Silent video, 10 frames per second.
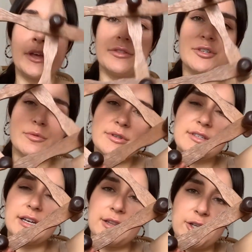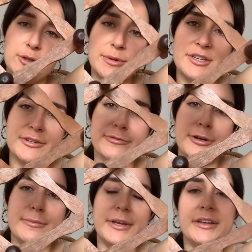This one's like a little bit
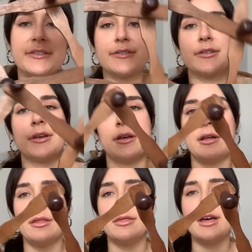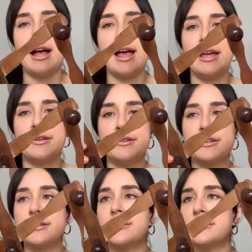different because the end
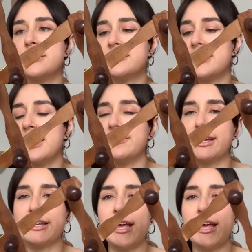doesn't have like an